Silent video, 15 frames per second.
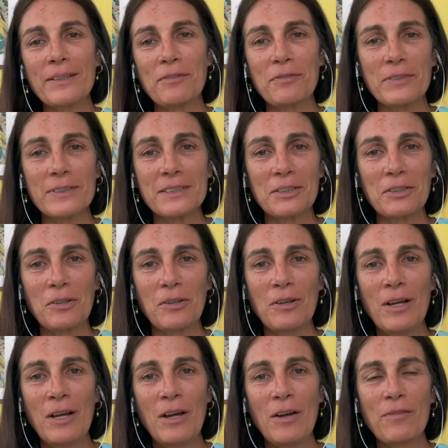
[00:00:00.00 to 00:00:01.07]
the physical
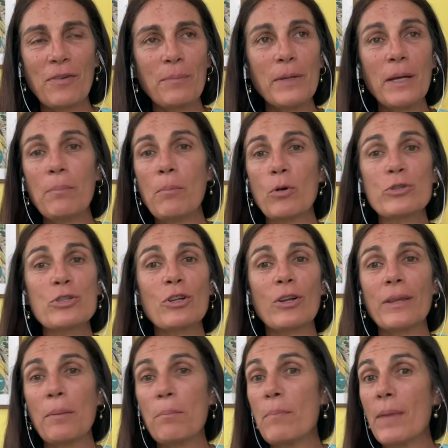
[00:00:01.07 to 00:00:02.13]
from the emotional
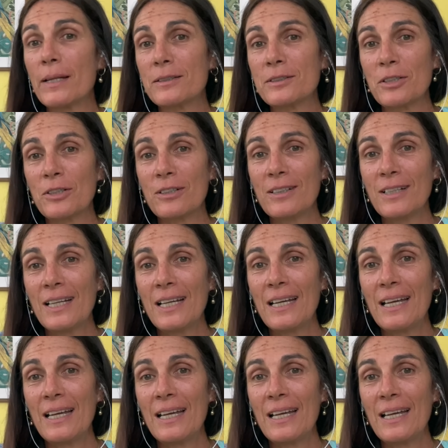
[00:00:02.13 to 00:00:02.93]
and the mental,